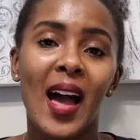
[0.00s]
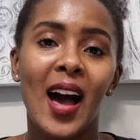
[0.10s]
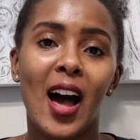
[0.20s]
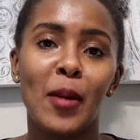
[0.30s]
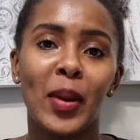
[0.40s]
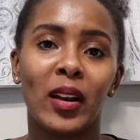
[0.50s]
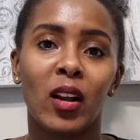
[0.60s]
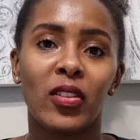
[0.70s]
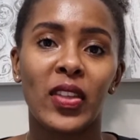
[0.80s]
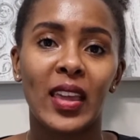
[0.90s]

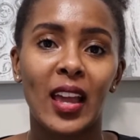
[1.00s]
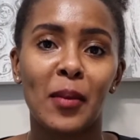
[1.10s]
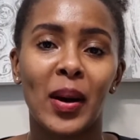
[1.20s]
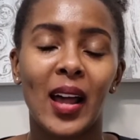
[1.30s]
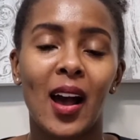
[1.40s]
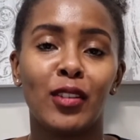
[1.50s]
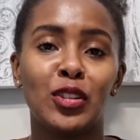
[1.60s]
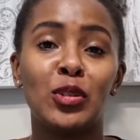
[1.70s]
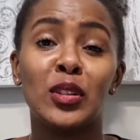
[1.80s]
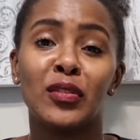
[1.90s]
and thinking about how do
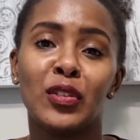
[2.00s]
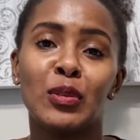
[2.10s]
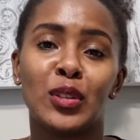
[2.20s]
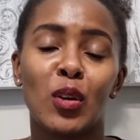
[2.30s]
you diffuse